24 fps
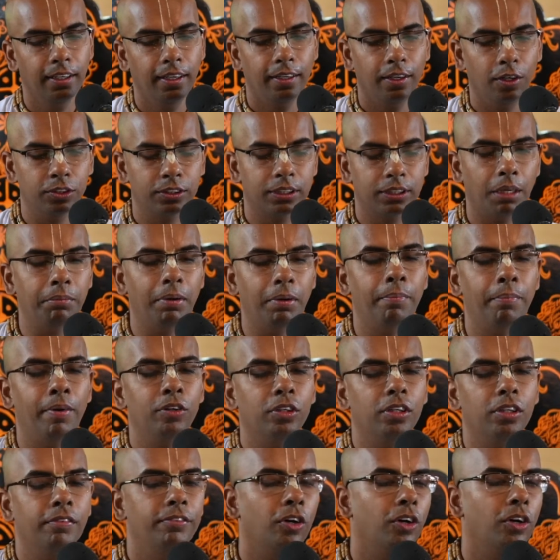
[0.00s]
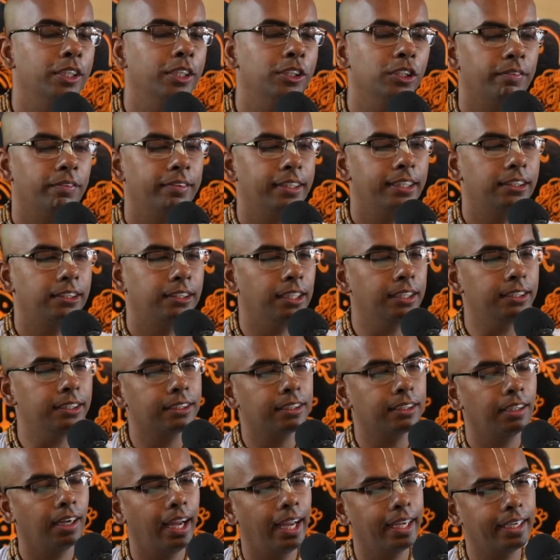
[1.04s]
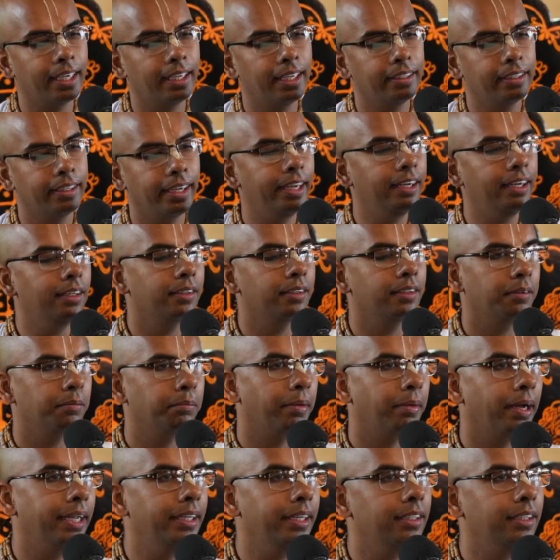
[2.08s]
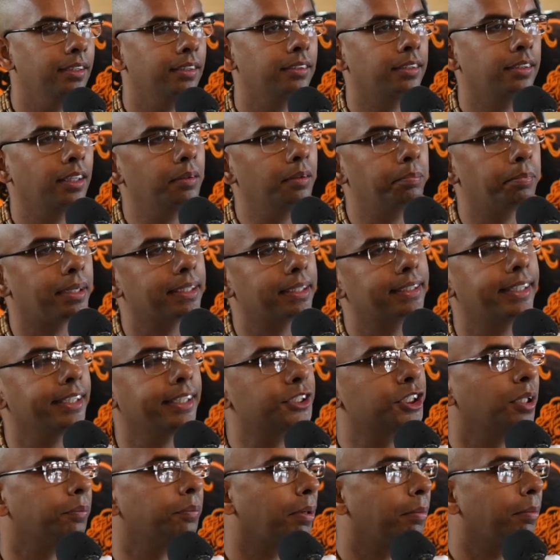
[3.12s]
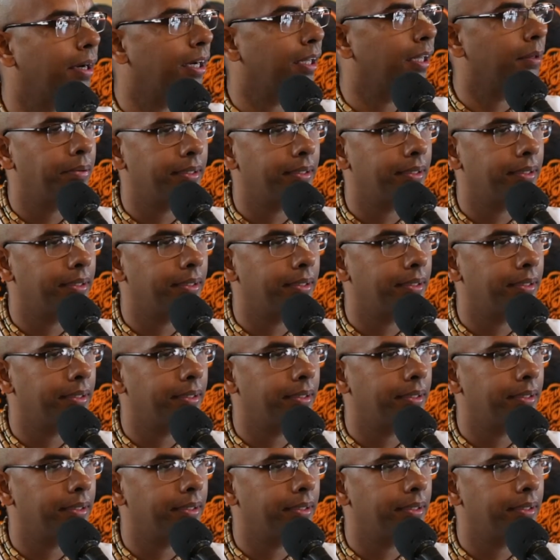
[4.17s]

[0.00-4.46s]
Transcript: now some amount of knowledge of this desk I can gain by the Pratyaksha Pramana.